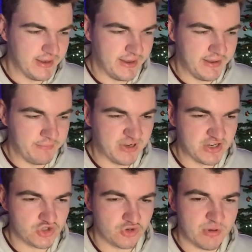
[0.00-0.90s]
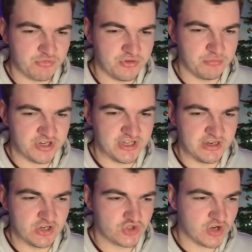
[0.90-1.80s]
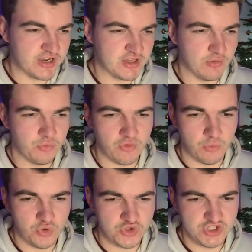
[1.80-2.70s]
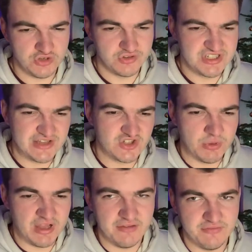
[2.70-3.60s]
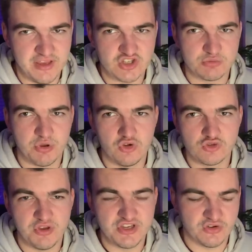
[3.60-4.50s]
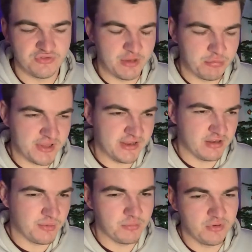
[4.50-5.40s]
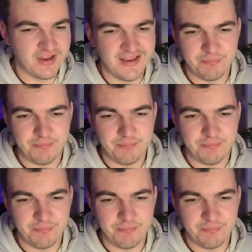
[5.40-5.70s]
When I talk about bringing in a striker, we've got Wotton, Tanto Alafi, I suppose, but he's not really playing at the moment.